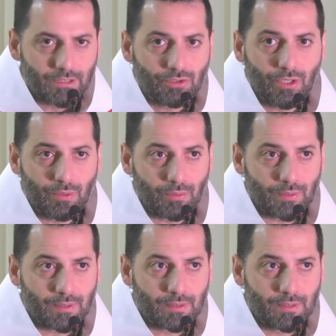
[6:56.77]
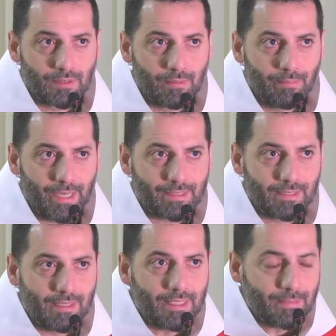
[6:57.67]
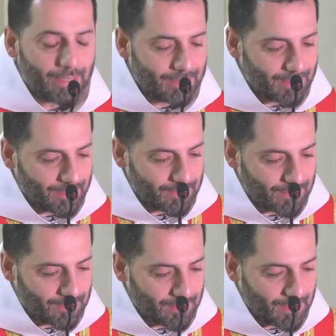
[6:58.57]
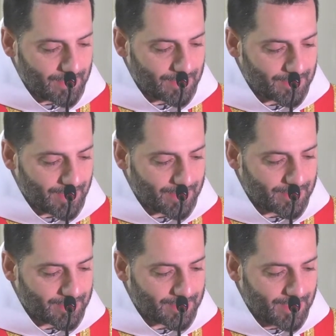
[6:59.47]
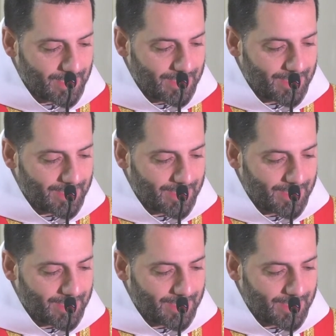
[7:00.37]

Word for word: the truth, but the liberties in the sense